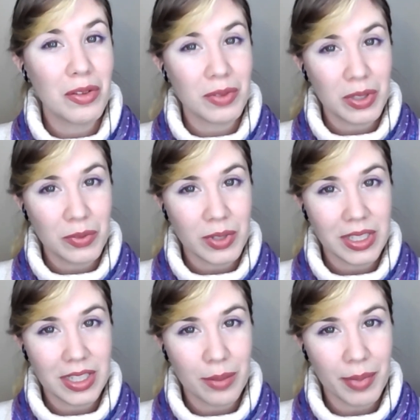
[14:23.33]
Feel free
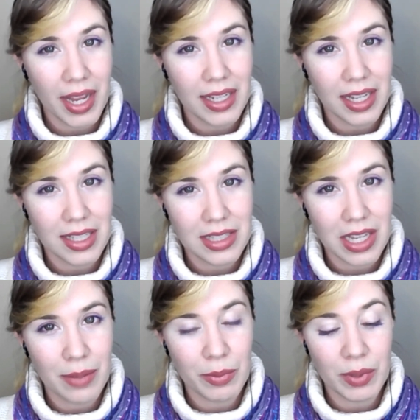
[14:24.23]
to come back next
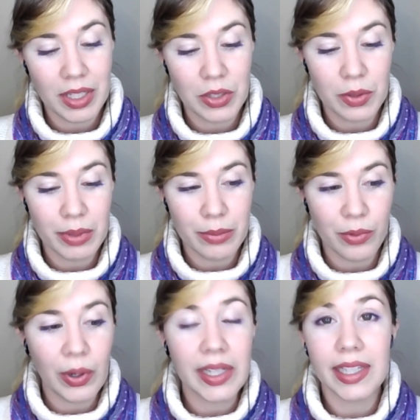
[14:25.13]
time and we can do a bit
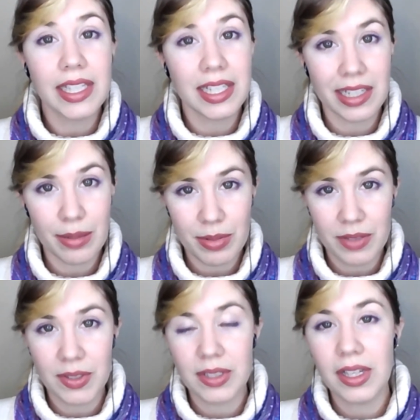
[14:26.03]
more in depth
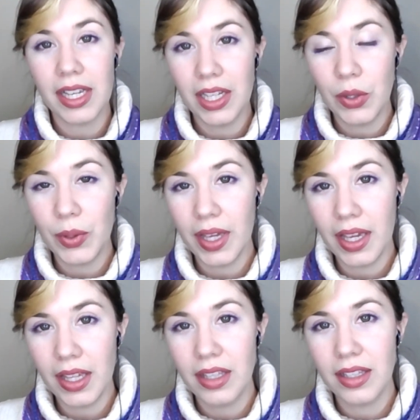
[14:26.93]
if you like,
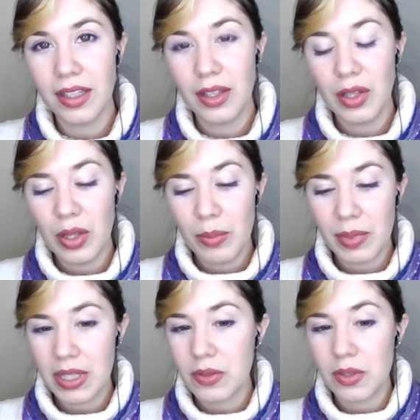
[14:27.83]
okay?
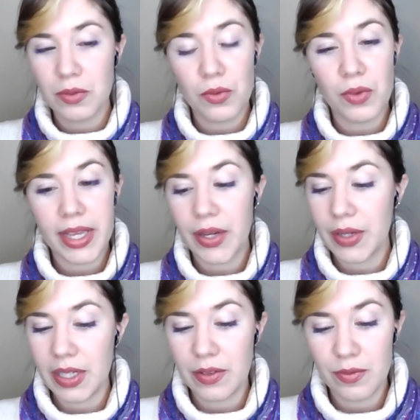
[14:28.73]
But this is a
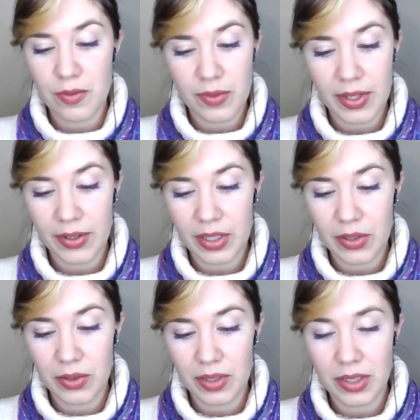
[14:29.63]
very, very
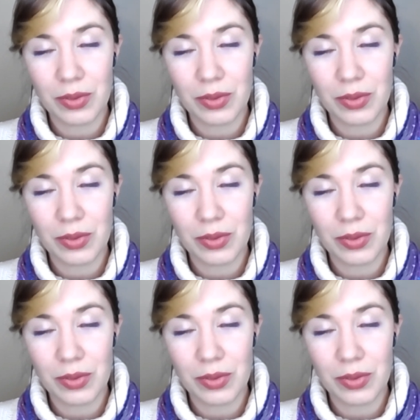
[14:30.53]
good